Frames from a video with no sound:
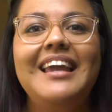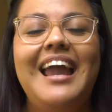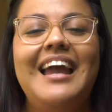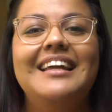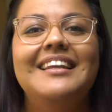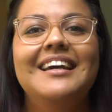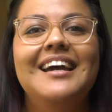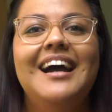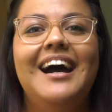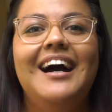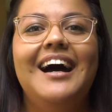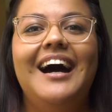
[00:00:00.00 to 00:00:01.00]
And
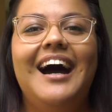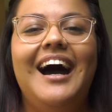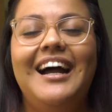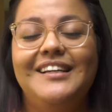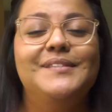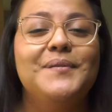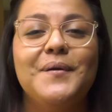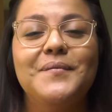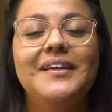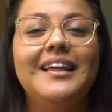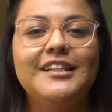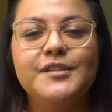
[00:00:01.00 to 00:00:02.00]
I swear
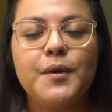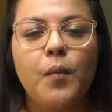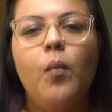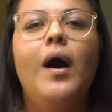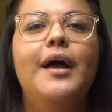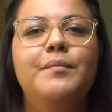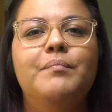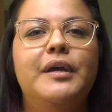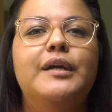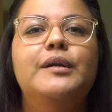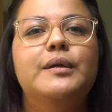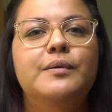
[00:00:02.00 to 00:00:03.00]
we like took one
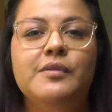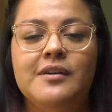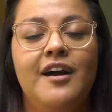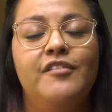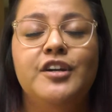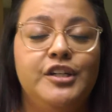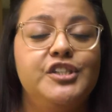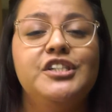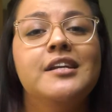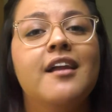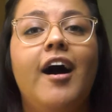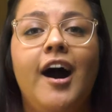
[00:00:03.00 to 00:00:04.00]
big
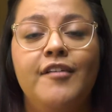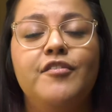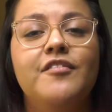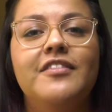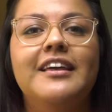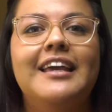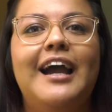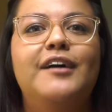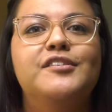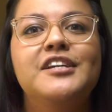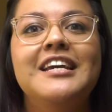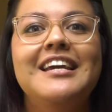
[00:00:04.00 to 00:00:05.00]
cushion off of the
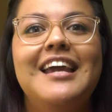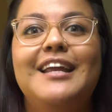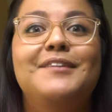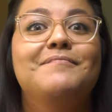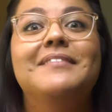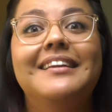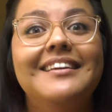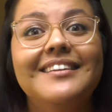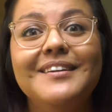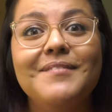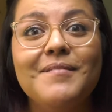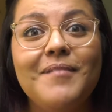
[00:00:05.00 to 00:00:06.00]
couch, and
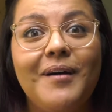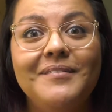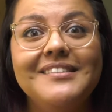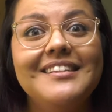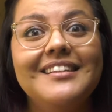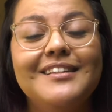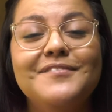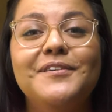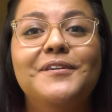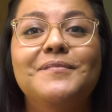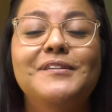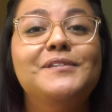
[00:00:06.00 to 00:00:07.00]
immediately my mom was in the living
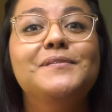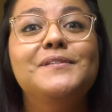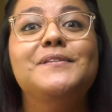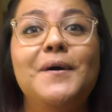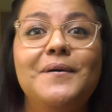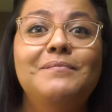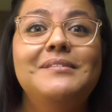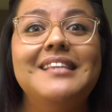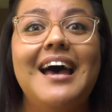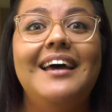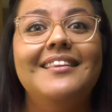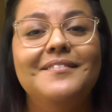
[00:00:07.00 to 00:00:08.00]
room, and she was so
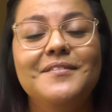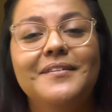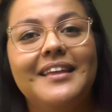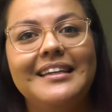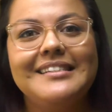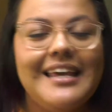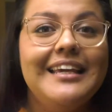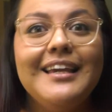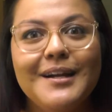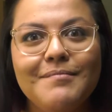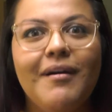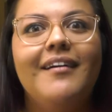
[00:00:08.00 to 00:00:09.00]
upset that we were like
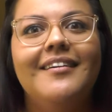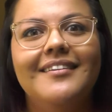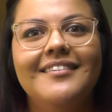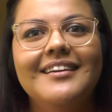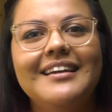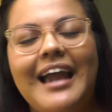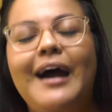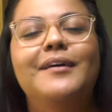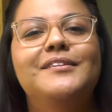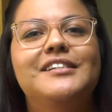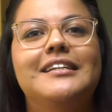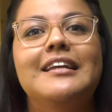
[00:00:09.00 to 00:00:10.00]
taking apart her
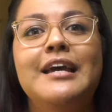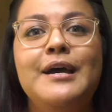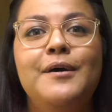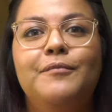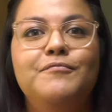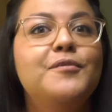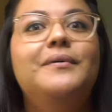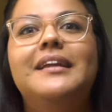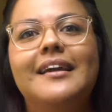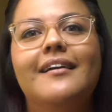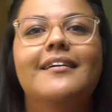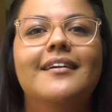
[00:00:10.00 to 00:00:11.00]
couch and
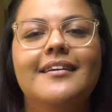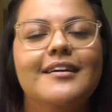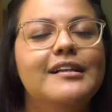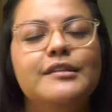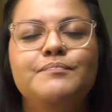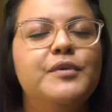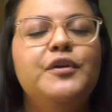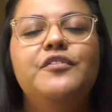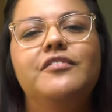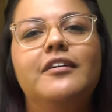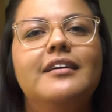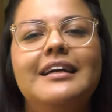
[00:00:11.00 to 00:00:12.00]
ruining her
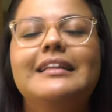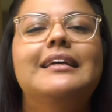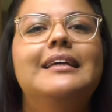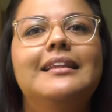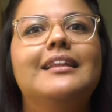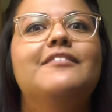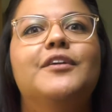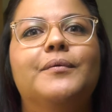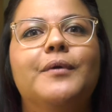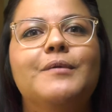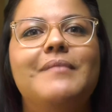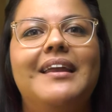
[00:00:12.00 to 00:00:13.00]
beautiful clean living
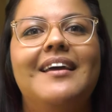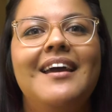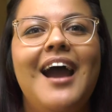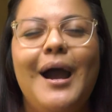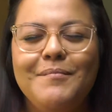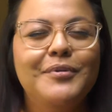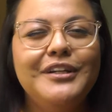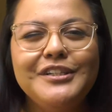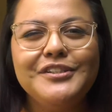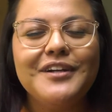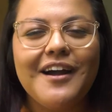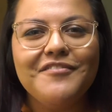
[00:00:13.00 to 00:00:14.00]
room. And I'm pretty
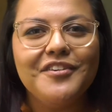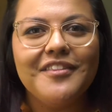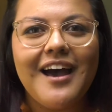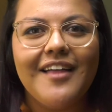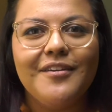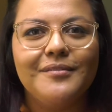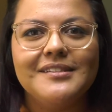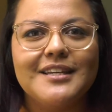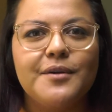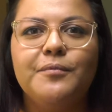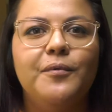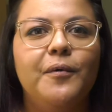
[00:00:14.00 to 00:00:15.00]
sure after that there was
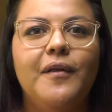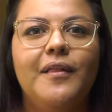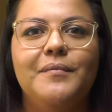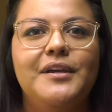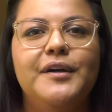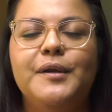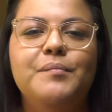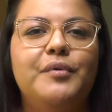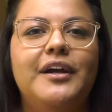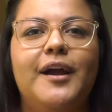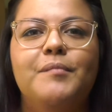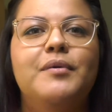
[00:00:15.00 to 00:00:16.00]
like a rule that we couldn't
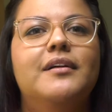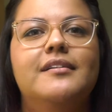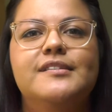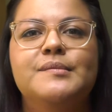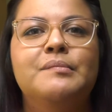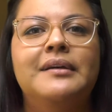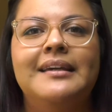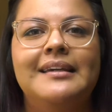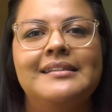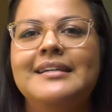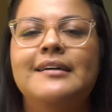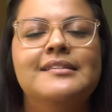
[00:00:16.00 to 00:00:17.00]
bring our pillows and
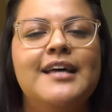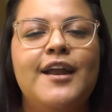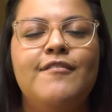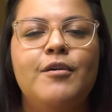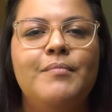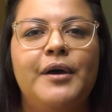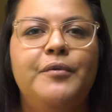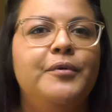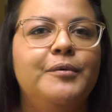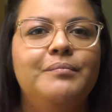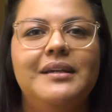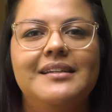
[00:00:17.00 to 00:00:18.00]
blankets outside of our
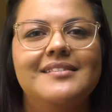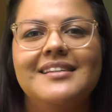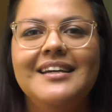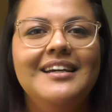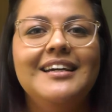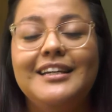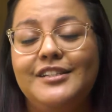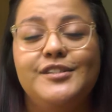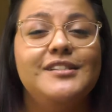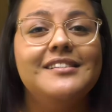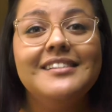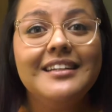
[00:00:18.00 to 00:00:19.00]
bedroom because it
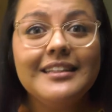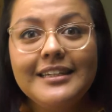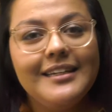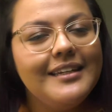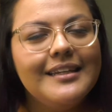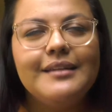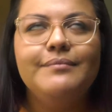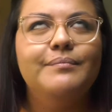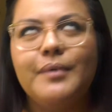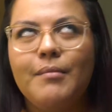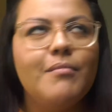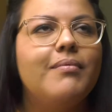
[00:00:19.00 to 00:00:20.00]
just isn't clean and
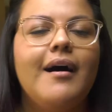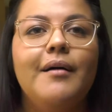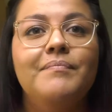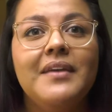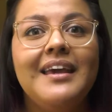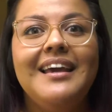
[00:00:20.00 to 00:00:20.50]
blah blah blah.